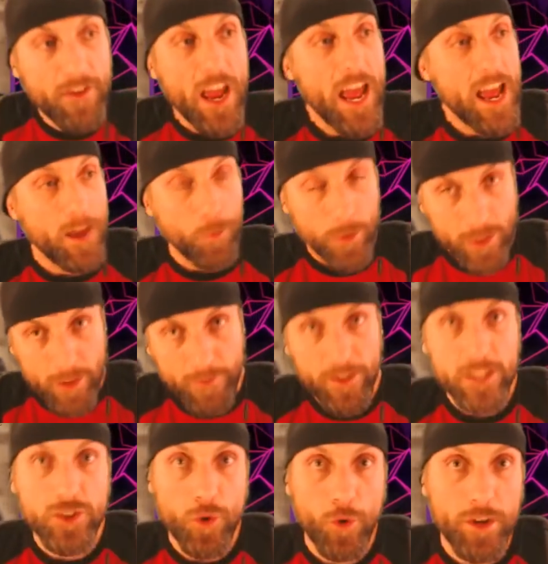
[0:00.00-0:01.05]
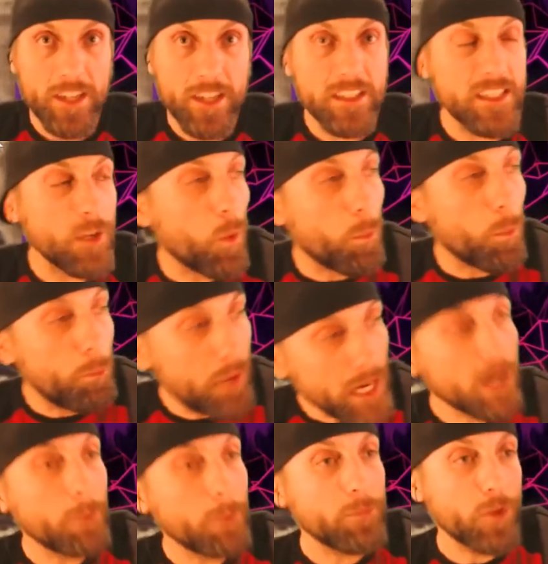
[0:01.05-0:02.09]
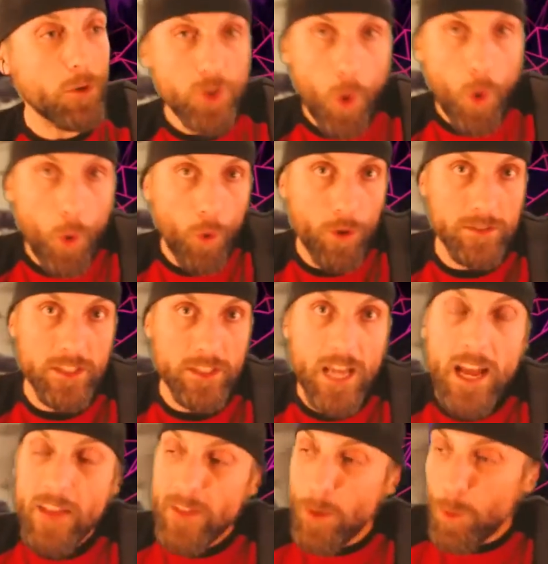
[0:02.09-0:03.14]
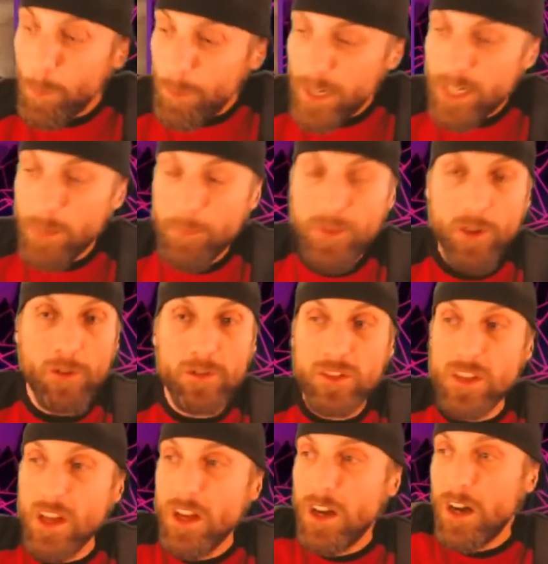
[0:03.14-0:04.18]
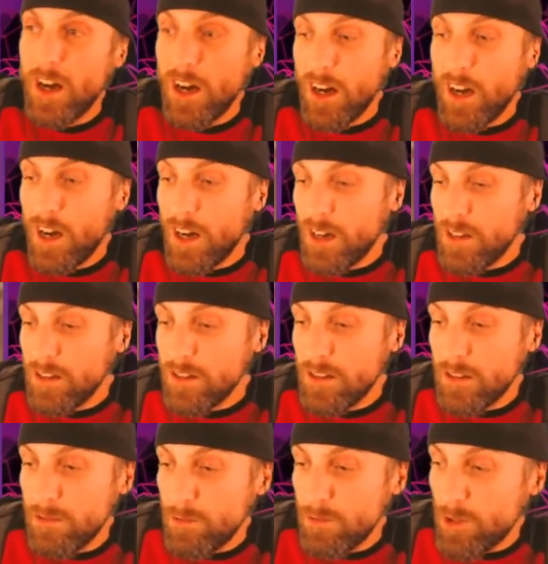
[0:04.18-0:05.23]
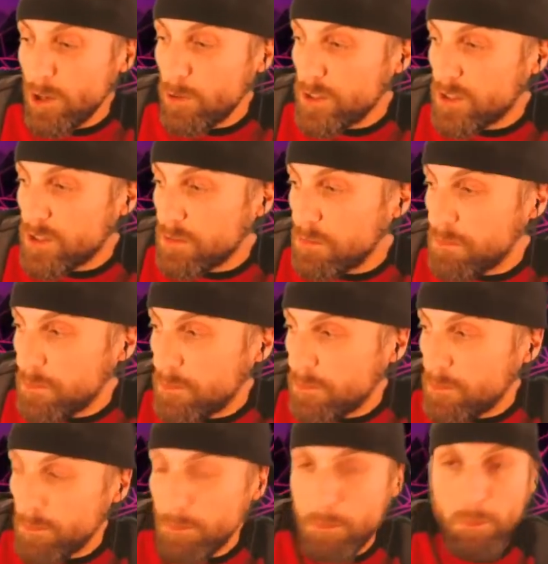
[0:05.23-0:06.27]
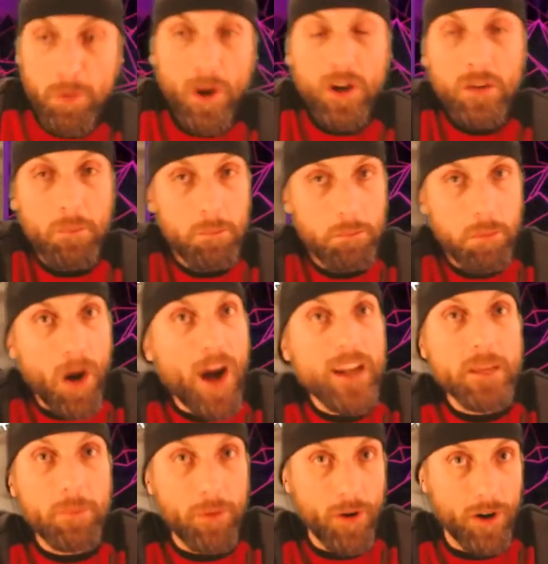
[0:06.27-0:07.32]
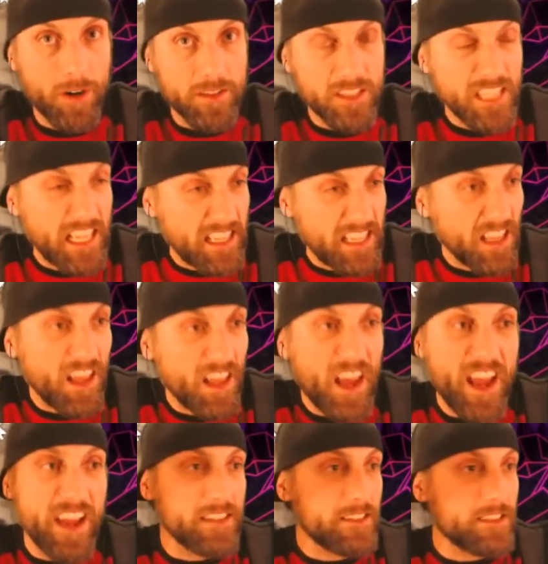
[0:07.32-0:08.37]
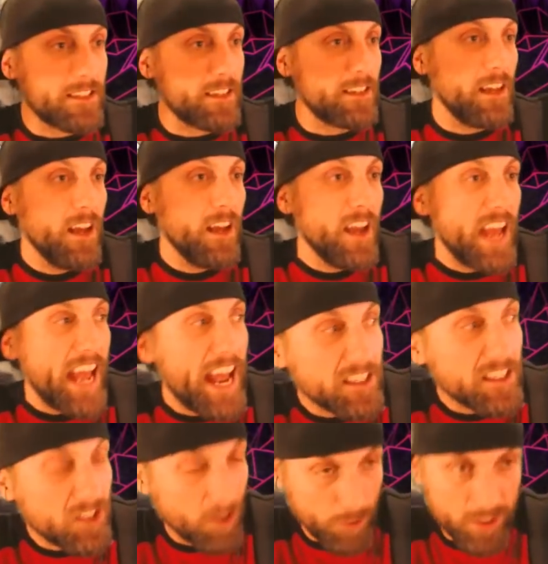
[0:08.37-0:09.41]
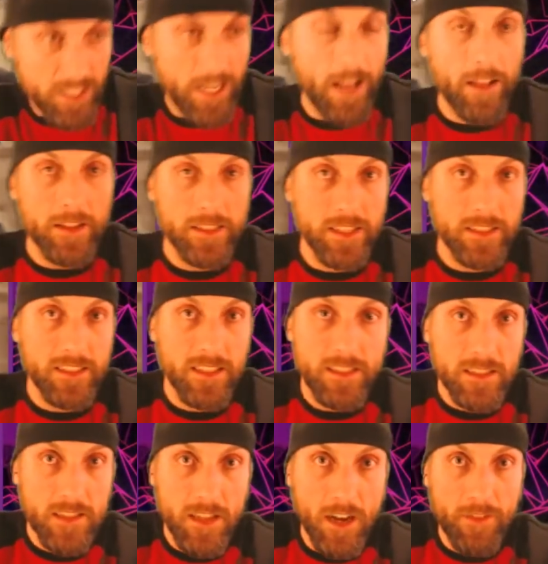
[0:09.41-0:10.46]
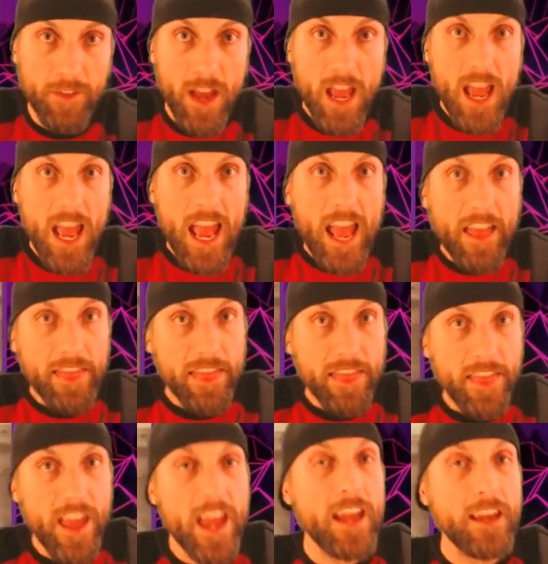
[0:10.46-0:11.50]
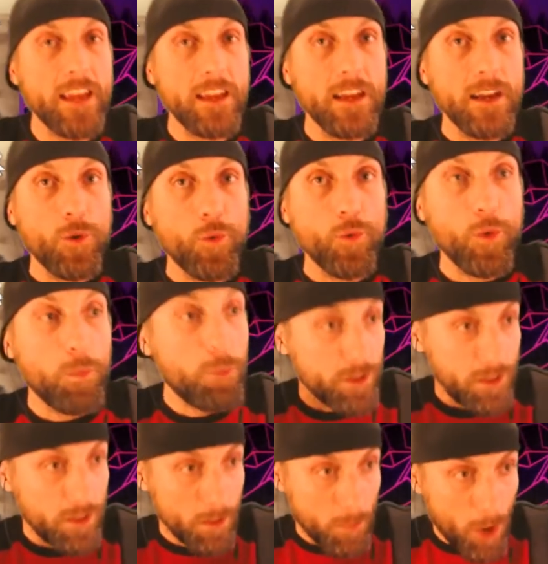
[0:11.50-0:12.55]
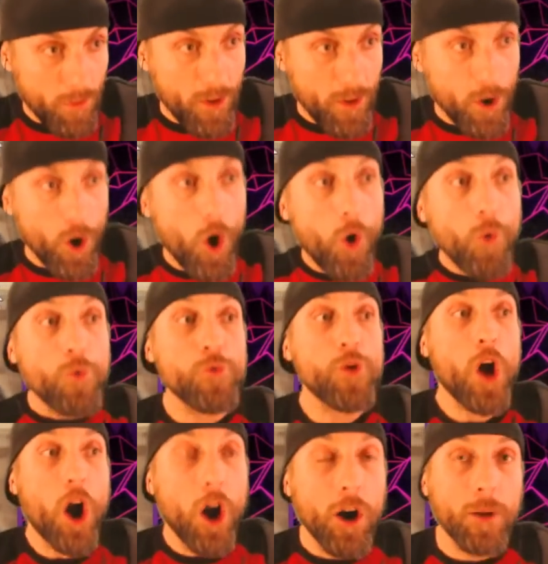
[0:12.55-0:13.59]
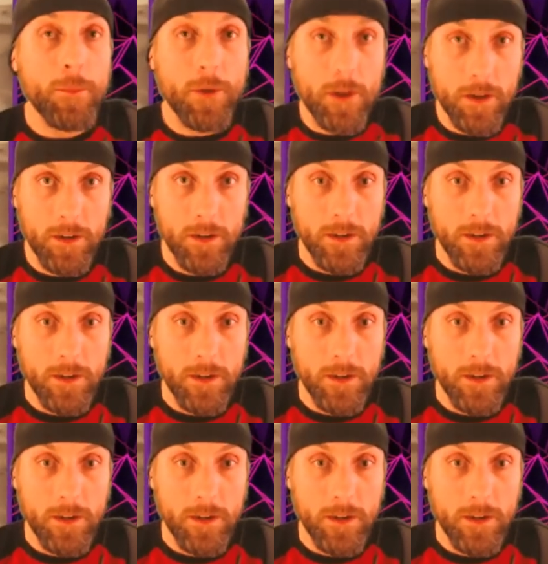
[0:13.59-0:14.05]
and when they're victorious, they will pick up those horns. They will pick up those, uh, those bug body parts and legs and exoskeletons and stuff, and they will put them on their own armor